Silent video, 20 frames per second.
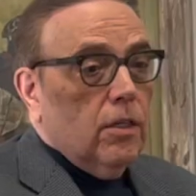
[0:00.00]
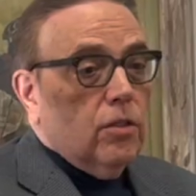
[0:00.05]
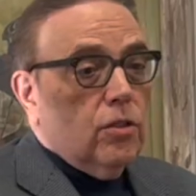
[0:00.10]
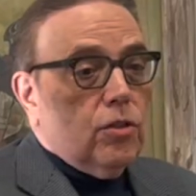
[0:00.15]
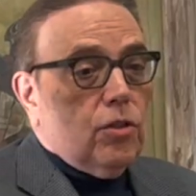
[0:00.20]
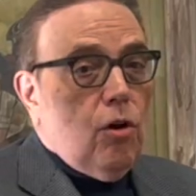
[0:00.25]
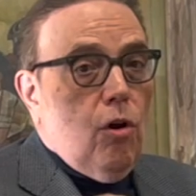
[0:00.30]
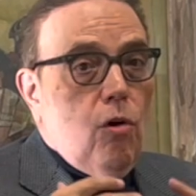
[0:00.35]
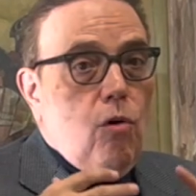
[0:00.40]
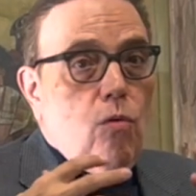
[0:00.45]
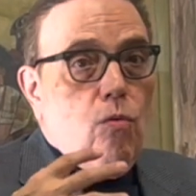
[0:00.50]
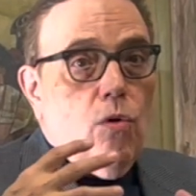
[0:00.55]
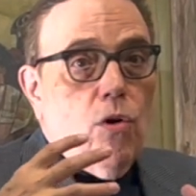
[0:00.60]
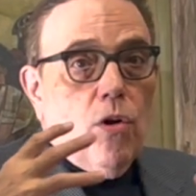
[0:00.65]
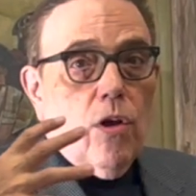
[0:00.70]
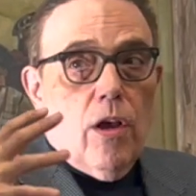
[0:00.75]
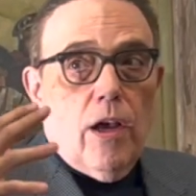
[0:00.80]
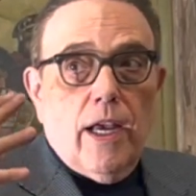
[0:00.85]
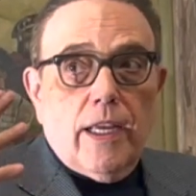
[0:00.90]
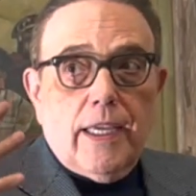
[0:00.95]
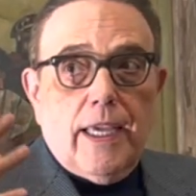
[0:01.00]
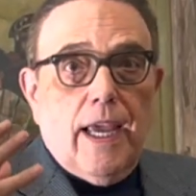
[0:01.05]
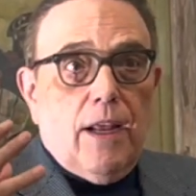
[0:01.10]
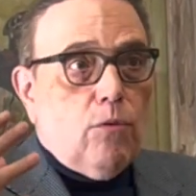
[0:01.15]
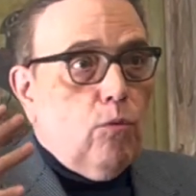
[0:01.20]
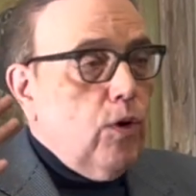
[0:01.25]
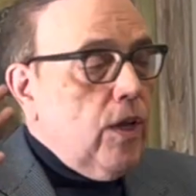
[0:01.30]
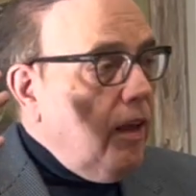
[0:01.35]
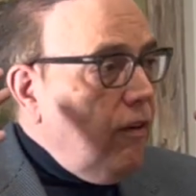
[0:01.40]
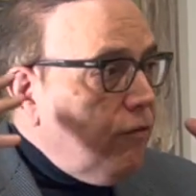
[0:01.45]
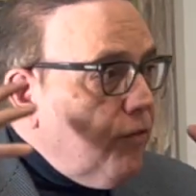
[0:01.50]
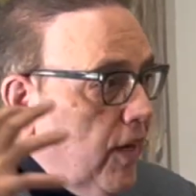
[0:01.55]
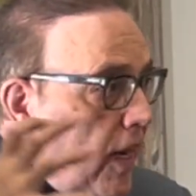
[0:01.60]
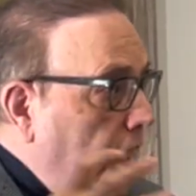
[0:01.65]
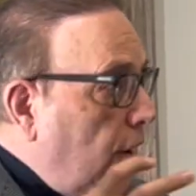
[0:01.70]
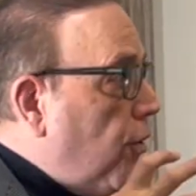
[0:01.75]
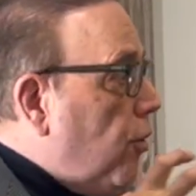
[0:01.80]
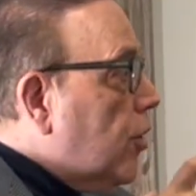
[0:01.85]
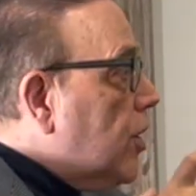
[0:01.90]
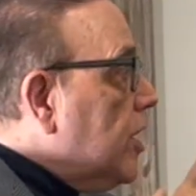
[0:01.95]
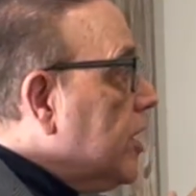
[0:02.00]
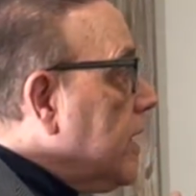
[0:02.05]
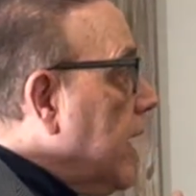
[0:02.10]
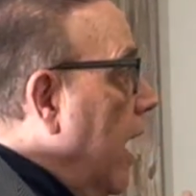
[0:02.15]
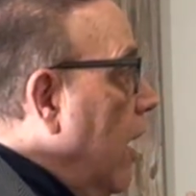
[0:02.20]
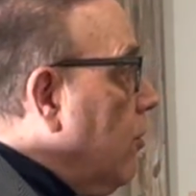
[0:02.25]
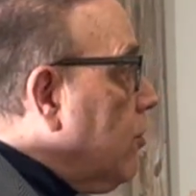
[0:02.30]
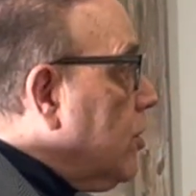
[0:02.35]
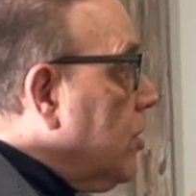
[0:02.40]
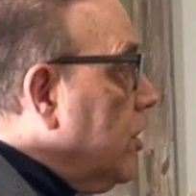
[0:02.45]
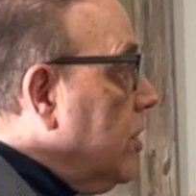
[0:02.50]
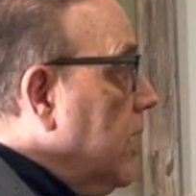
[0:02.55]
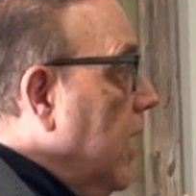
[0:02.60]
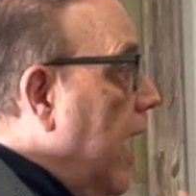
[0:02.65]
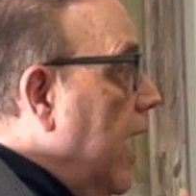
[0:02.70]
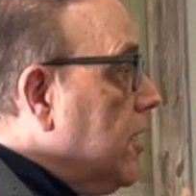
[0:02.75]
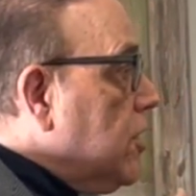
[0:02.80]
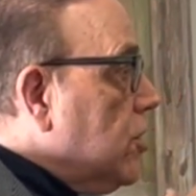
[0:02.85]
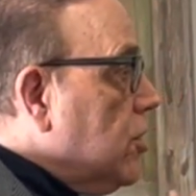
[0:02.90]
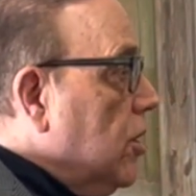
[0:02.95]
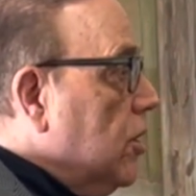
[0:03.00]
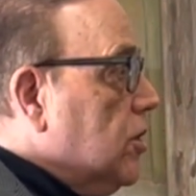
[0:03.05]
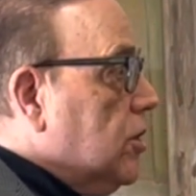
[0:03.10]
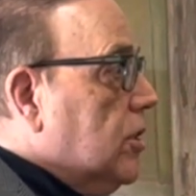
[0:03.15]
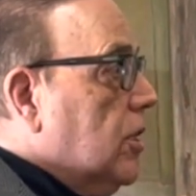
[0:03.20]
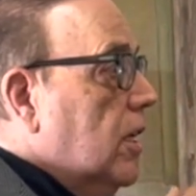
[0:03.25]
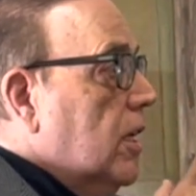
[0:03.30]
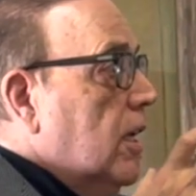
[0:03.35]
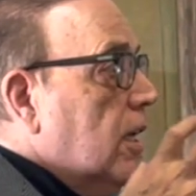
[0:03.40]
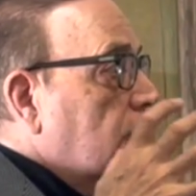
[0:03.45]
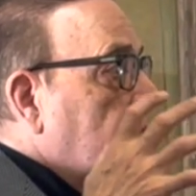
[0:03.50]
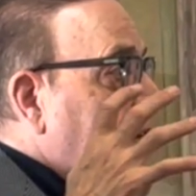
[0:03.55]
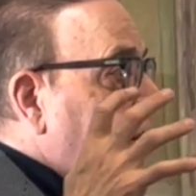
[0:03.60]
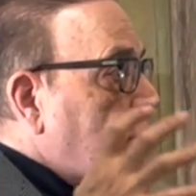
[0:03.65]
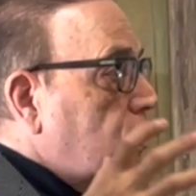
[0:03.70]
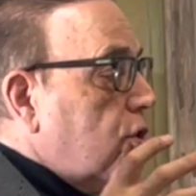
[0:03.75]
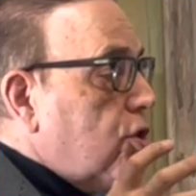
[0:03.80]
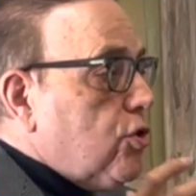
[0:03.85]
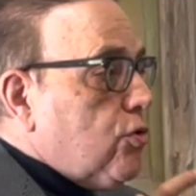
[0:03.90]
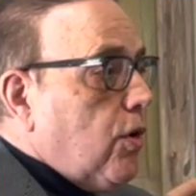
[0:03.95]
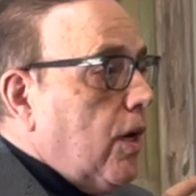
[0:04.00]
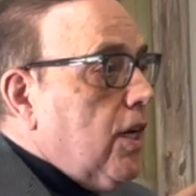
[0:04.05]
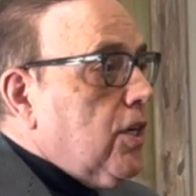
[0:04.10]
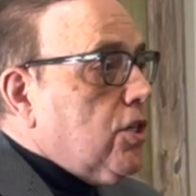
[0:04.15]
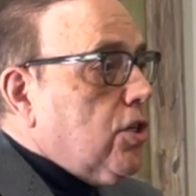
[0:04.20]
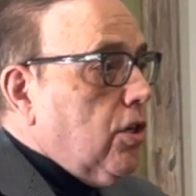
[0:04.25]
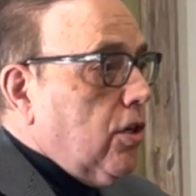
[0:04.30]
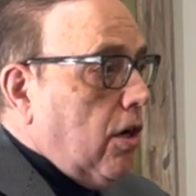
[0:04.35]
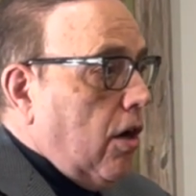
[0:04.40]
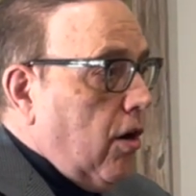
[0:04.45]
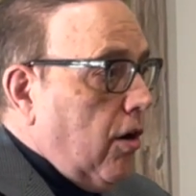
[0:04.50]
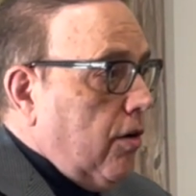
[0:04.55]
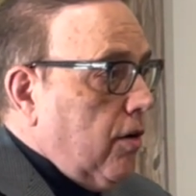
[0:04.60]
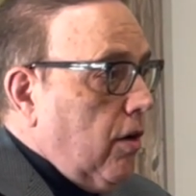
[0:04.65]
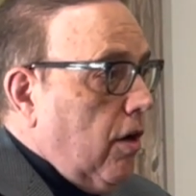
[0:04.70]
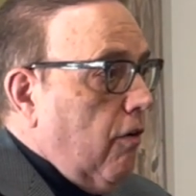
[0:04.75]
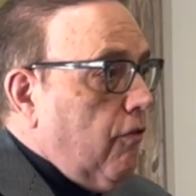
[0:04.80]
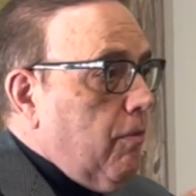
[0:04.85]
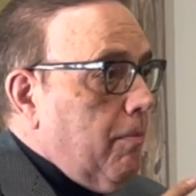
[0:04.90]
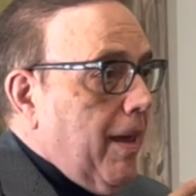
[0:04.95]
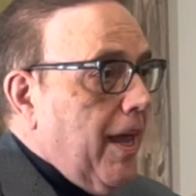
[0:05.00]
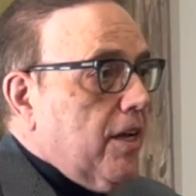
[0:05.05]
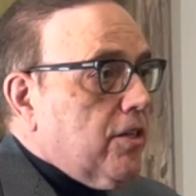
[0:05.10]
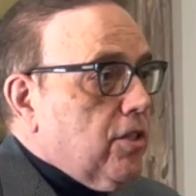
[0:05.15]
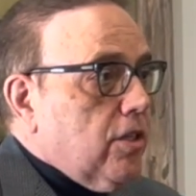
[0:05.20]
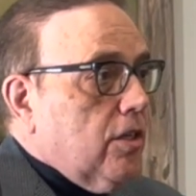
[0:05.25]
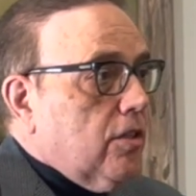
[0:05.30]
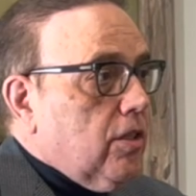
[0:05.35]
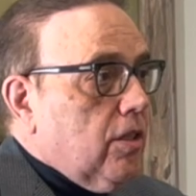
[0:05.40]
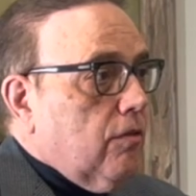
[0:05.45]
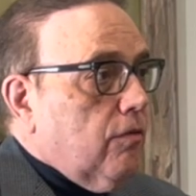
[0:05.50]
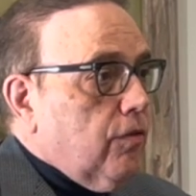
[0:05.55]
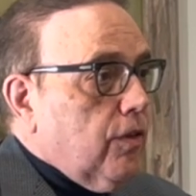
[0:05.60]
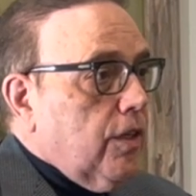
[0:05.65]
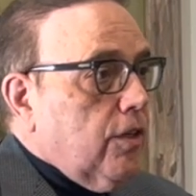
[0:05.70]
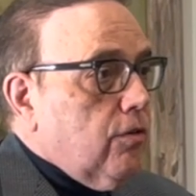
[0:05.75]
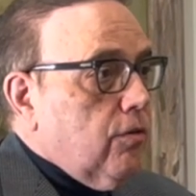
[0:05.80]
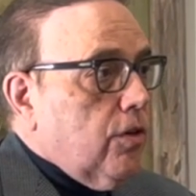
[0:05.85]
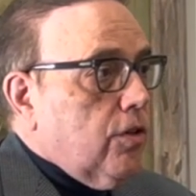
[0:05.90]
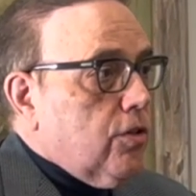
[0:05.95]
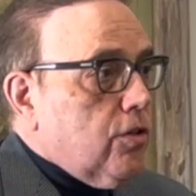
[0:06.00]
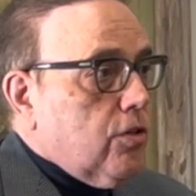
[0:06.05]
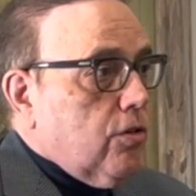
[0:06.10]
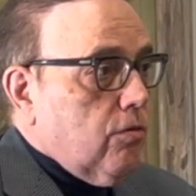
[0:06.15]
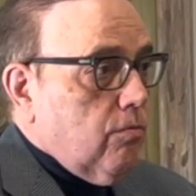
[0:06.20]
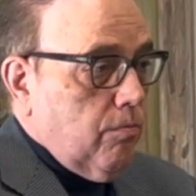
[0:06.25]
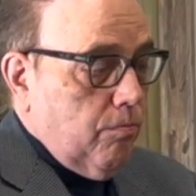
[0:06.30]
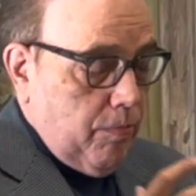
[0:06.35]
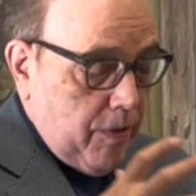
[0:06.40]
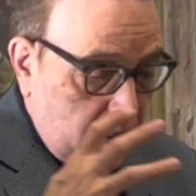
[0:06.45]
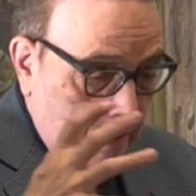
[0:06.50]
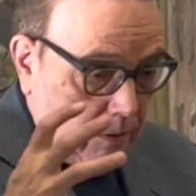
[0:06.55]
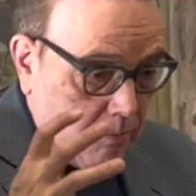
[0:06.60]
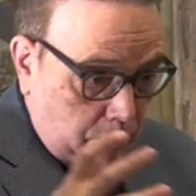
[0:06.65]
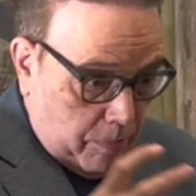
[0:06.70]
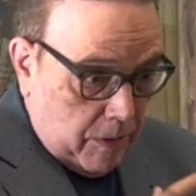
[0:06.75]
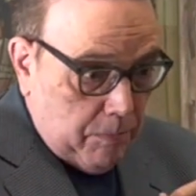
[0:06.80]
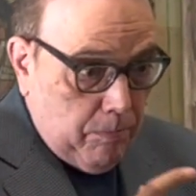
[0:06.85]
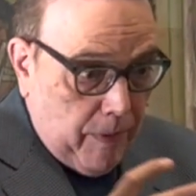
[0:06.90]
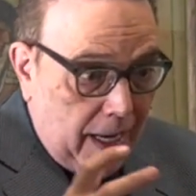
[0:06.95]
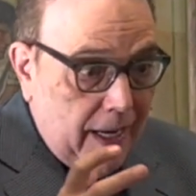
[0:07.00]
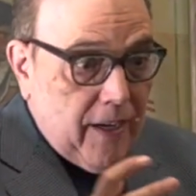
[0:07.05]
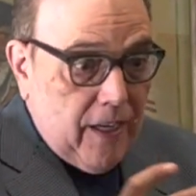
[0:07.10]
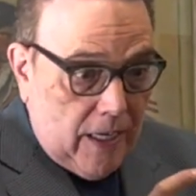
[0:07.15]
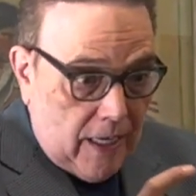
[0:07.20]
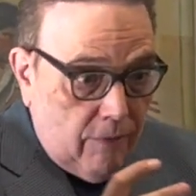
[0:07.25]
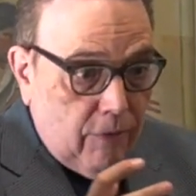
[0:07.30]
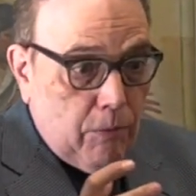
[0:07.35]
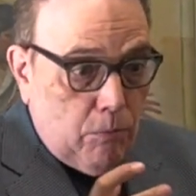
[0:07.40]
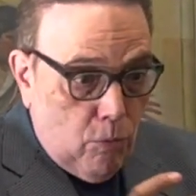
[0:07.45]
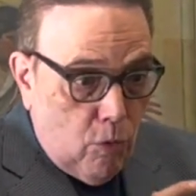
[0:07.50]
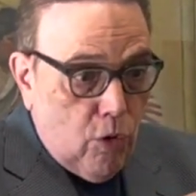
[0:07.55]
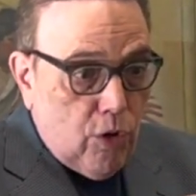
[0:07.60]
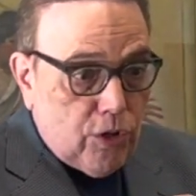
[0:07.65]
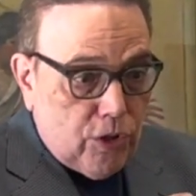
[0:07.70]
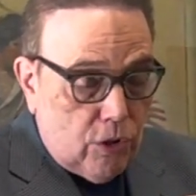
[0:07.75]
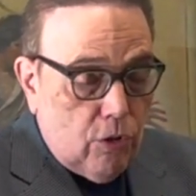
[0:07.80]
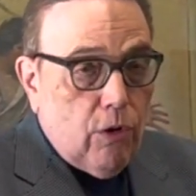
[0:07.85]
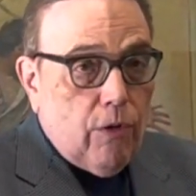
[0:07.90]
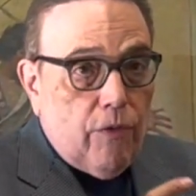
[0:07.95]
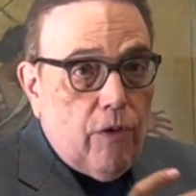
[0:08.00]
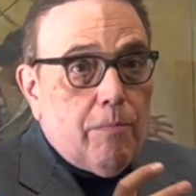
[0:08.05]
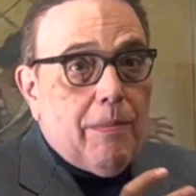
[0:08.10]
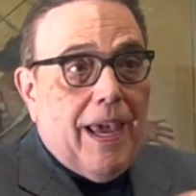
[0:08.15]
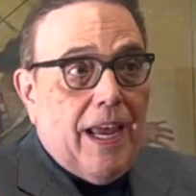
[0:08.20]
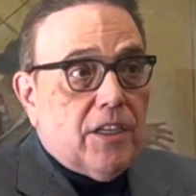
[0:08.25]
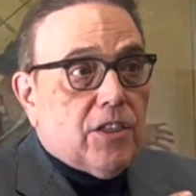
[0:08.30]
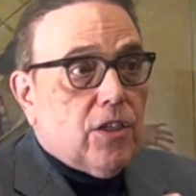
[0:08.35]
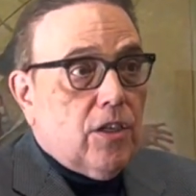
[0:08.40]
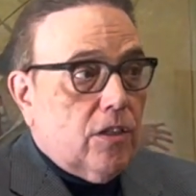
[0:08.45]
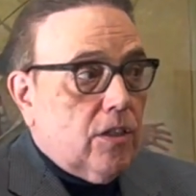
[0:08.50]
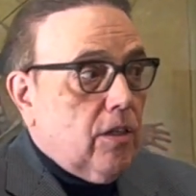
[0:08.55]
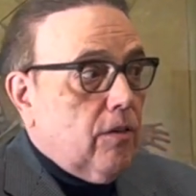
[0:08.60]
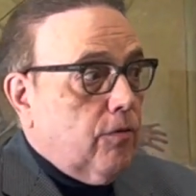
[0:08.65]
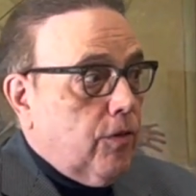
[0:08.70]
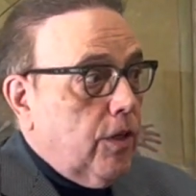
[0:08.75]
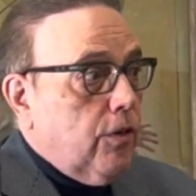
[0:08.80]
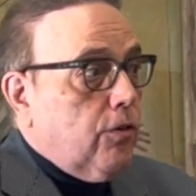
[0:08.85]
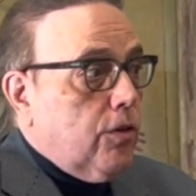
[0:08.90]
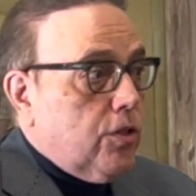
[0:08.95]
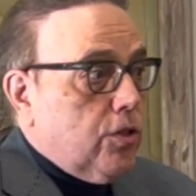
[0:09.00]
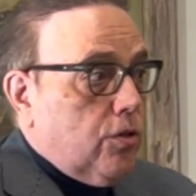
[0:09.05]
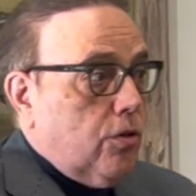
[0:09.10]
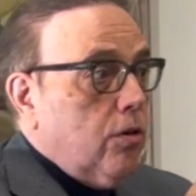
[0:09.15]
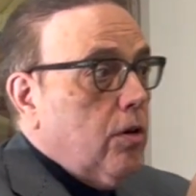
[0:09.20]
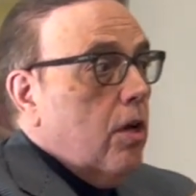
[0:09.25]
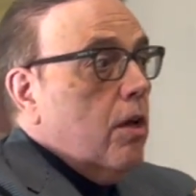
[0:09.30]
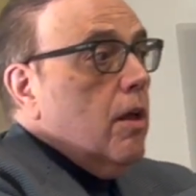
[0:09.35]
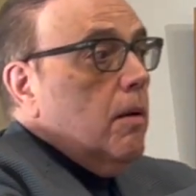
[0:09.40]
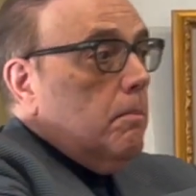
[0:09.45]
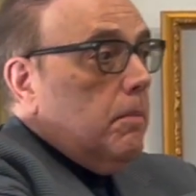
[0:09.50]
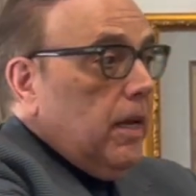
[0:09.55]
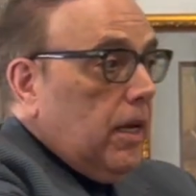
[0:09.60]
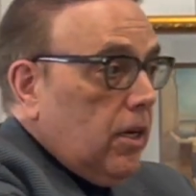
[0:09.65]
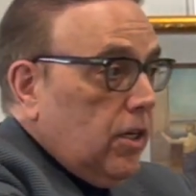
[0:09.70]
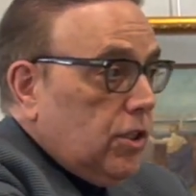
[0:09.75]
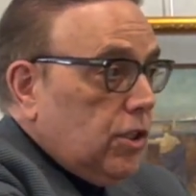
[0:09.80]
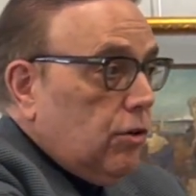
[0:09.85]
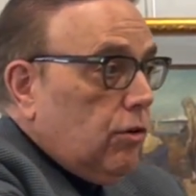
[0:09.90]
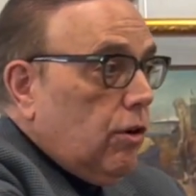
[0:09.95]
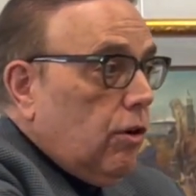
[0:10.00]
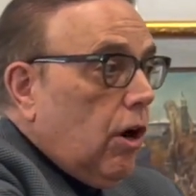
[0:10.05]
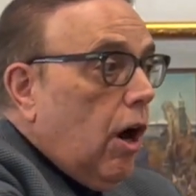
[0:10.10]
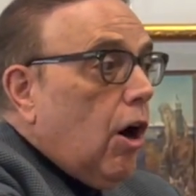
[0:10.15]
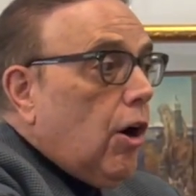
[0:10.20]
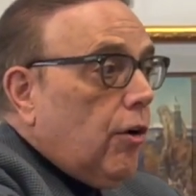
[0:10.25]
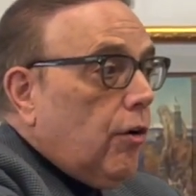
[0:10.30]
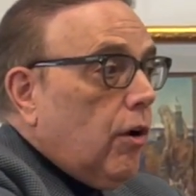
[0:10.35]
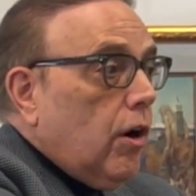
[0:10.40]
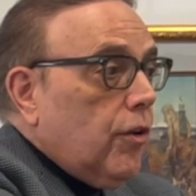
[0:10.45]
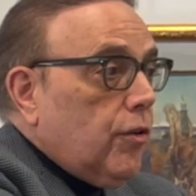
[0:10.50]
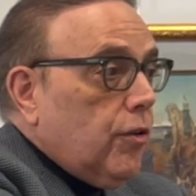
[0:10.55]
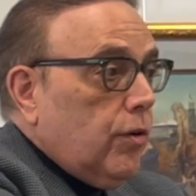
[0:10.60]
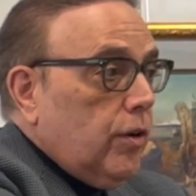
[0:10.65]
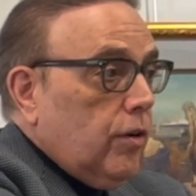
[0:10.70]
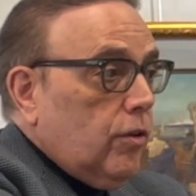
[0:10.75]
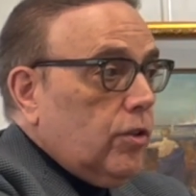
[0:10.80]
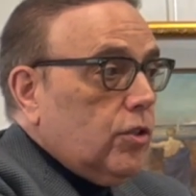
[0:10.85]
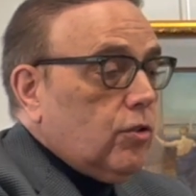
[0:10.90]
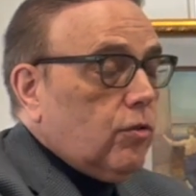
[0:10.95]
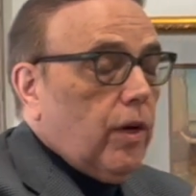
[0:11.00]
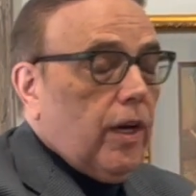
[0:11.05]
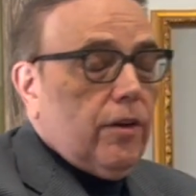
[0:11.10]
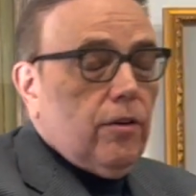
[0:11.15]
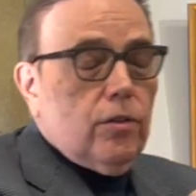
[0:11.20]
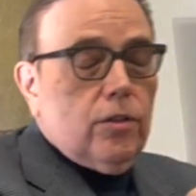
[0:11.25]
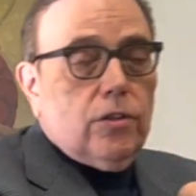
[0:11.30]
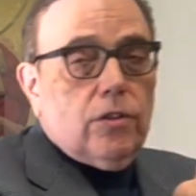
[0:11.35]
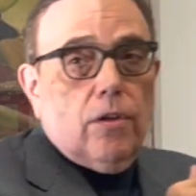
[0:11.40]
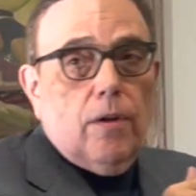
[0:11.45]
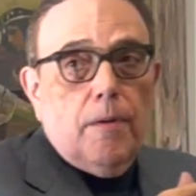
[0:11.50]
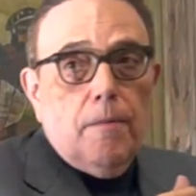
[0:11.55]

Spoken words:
So again, we have narrowed it down to not just illustration art of imaginative literature, but made it even more so of imaginative literature because there are other illustrators.